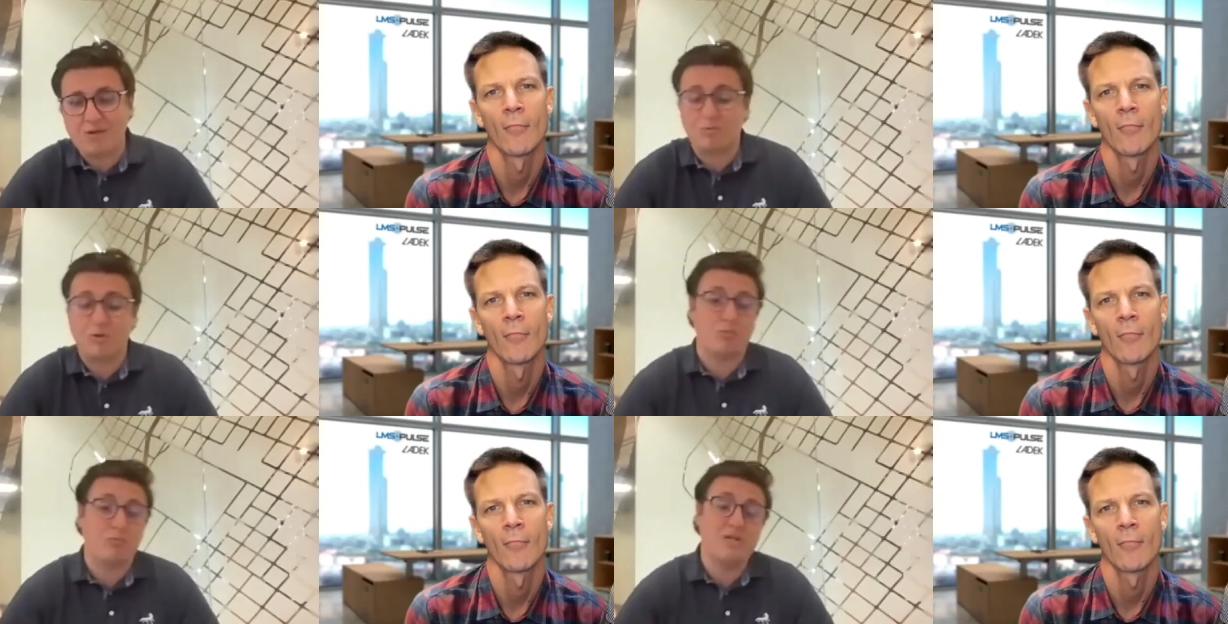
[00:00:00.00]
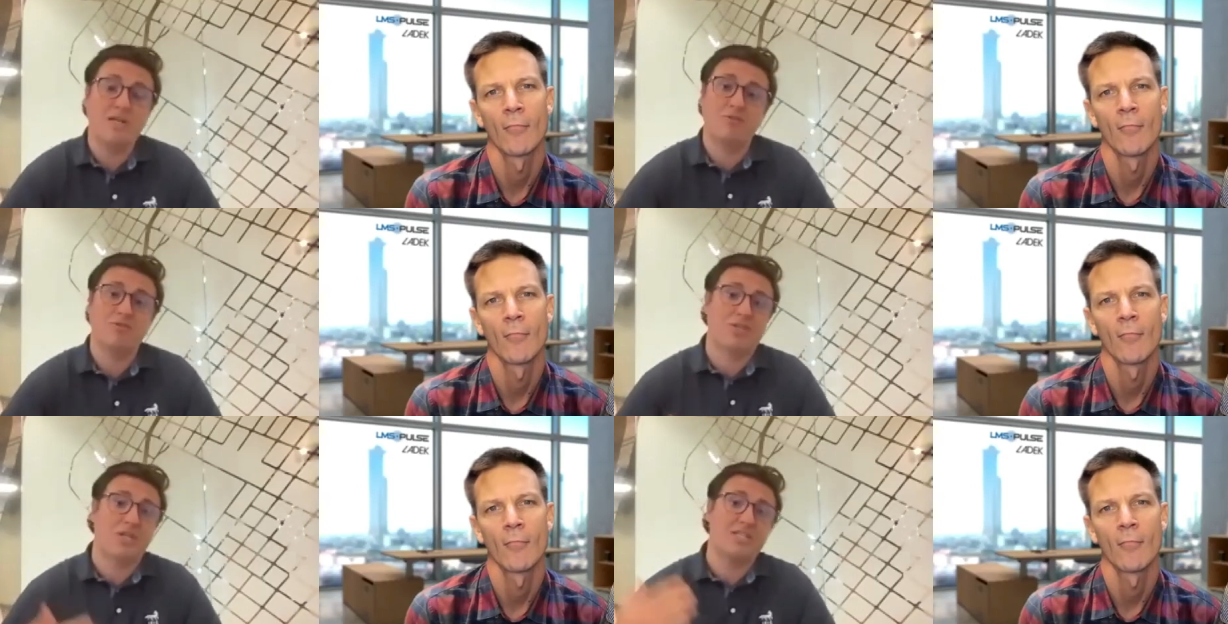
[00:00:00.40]
Speaker 1: where we
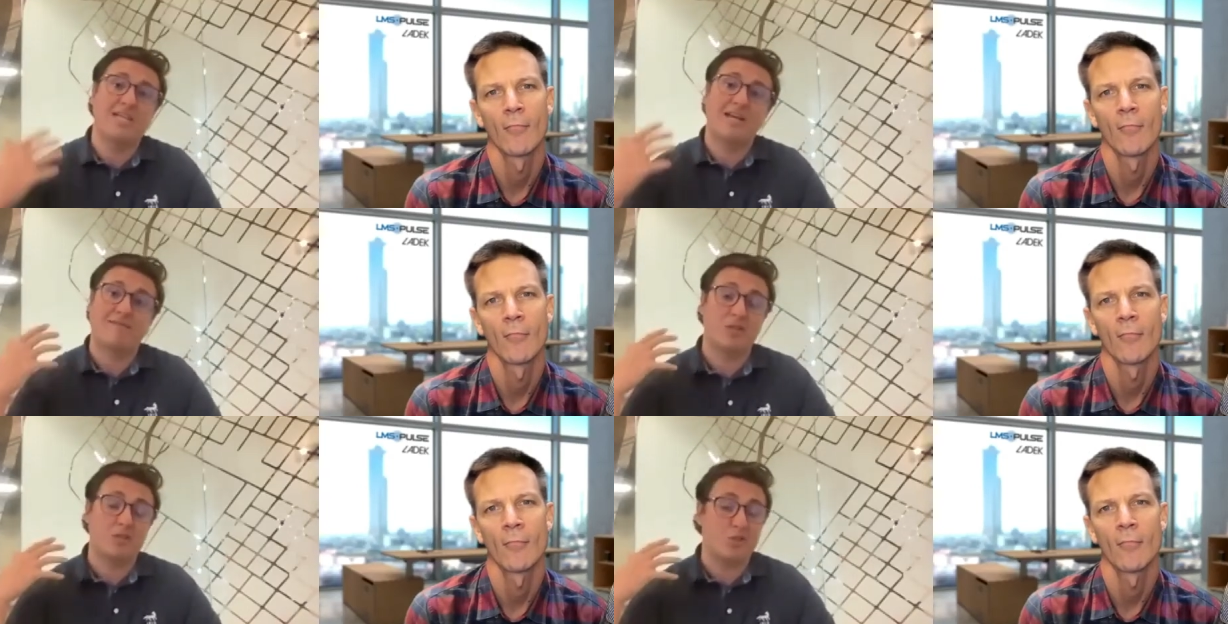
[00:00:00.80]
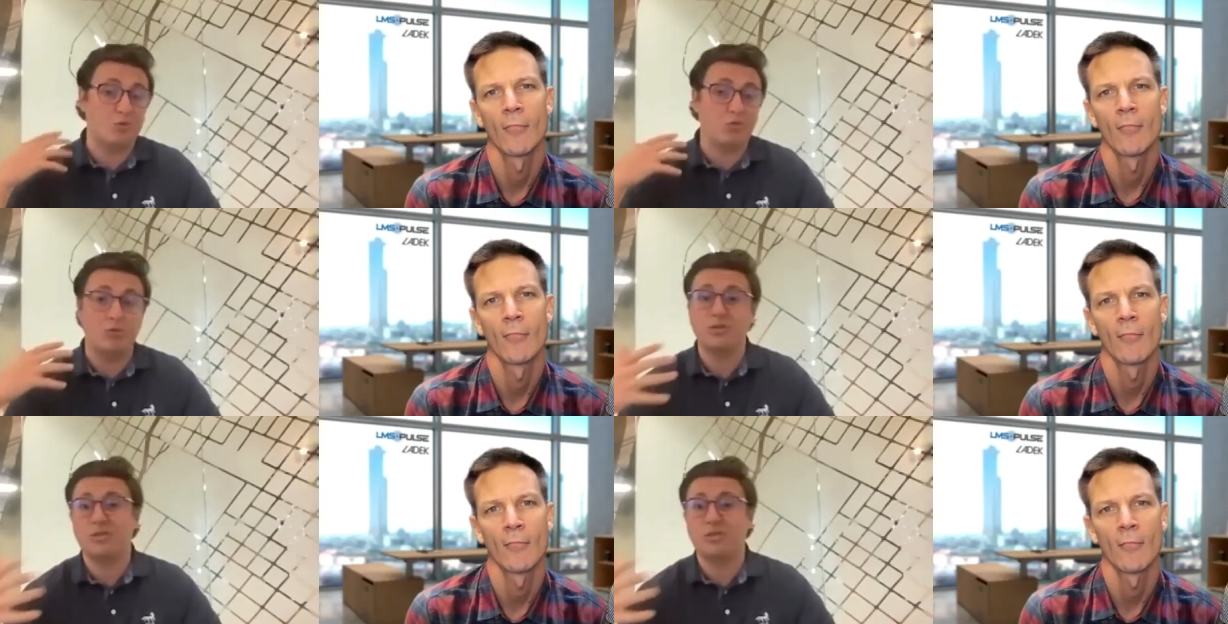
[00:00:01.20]
don't just have the
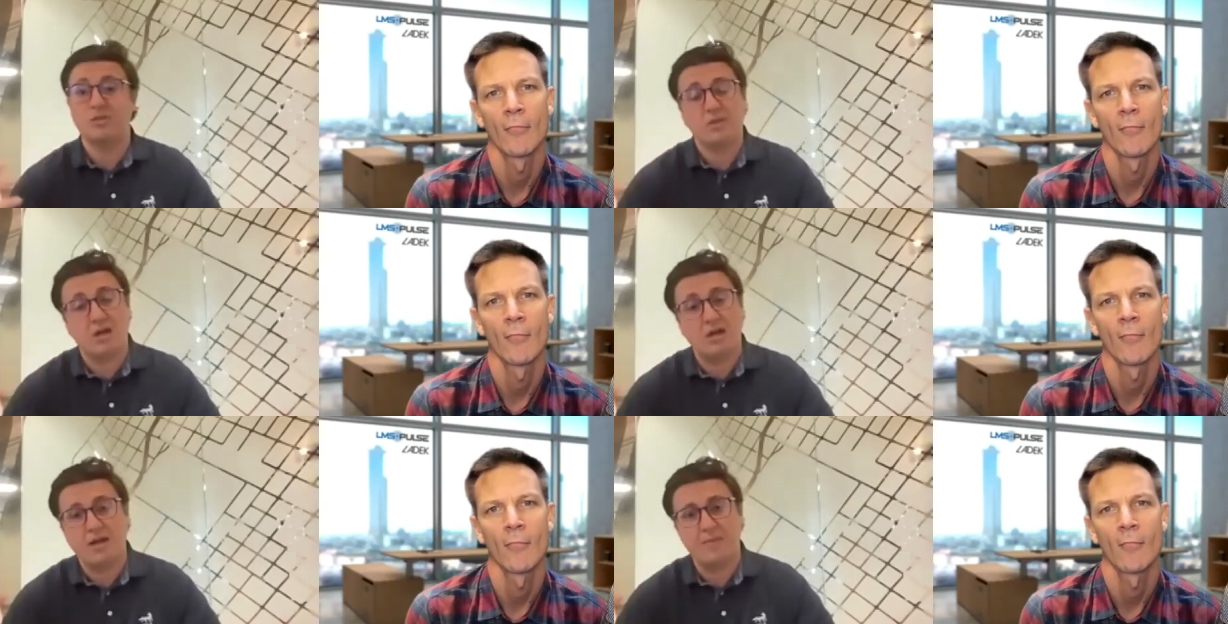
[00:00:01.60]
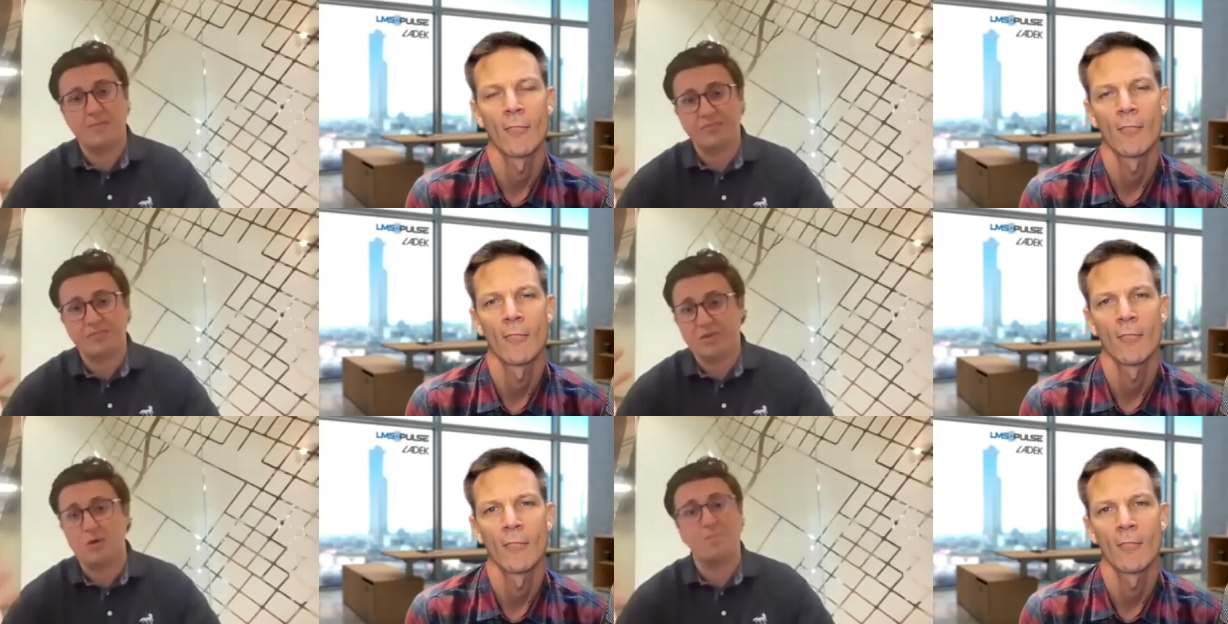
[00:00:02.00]
tools
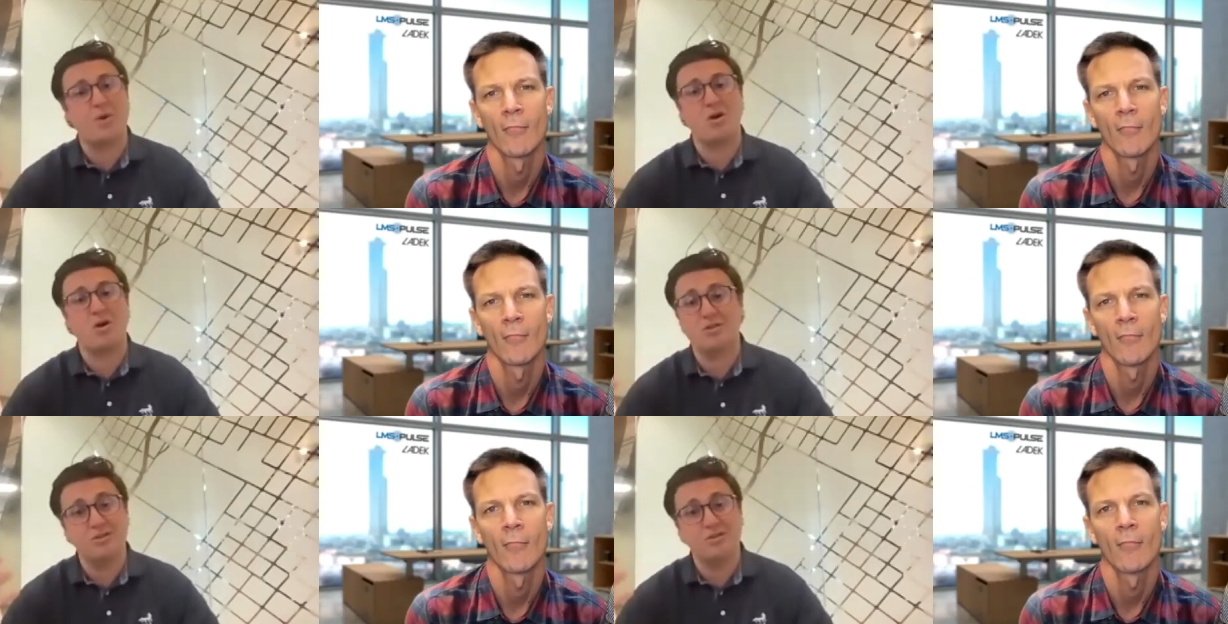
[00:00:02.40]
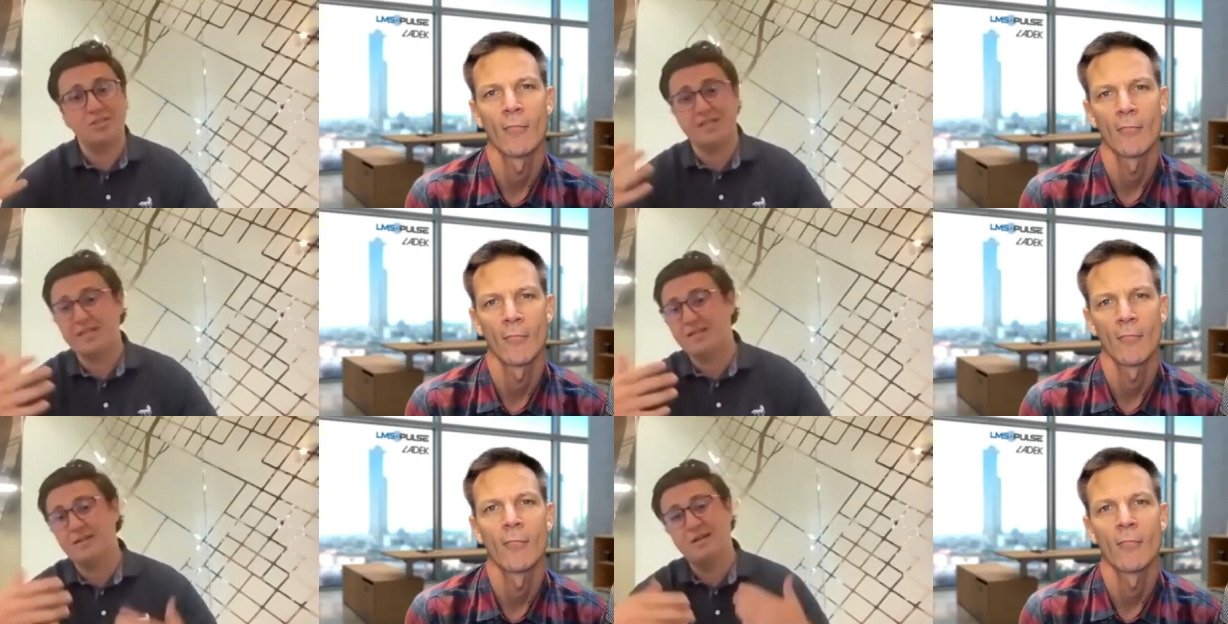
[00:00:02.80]
um, our partners
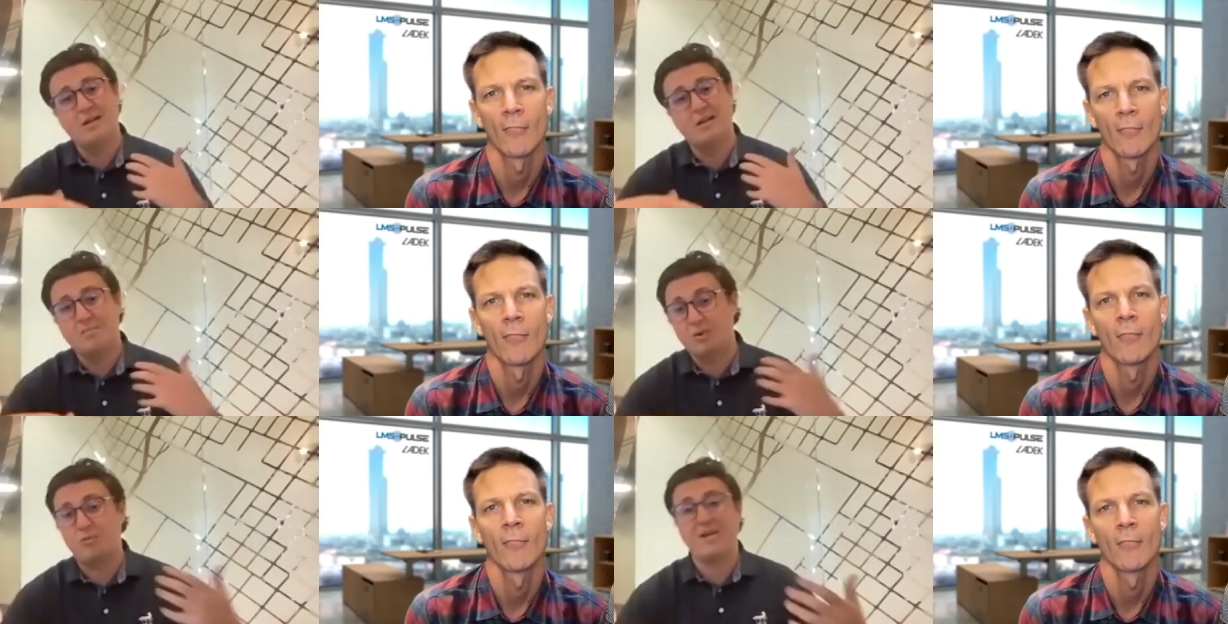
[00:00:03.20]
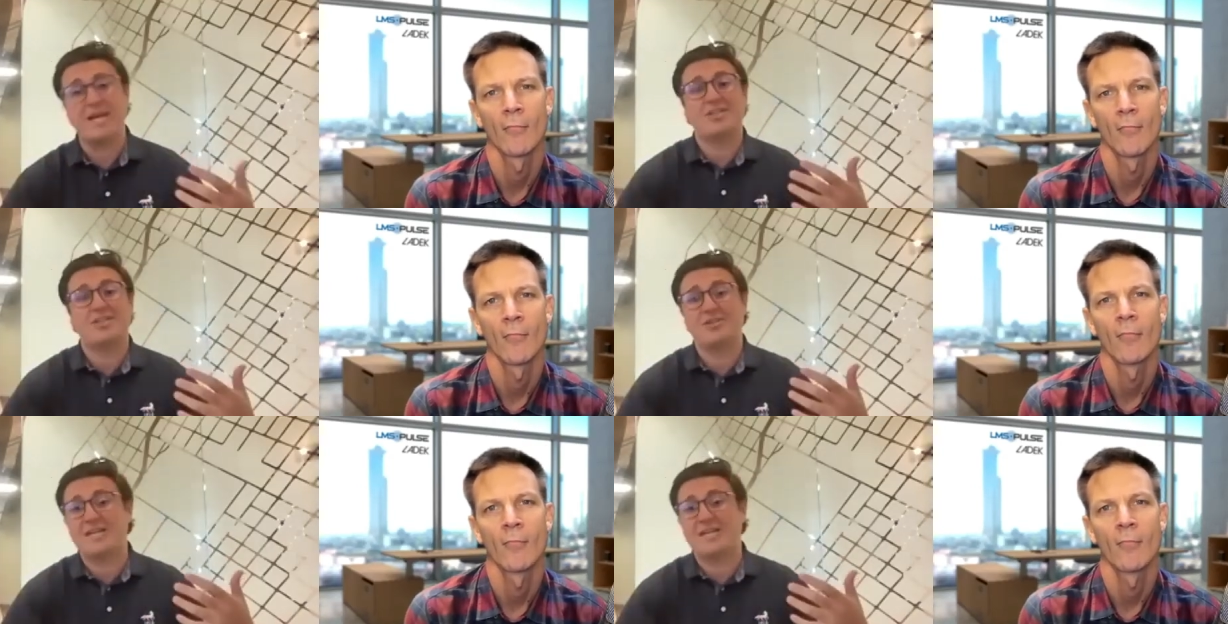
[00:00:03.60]
need, but we actually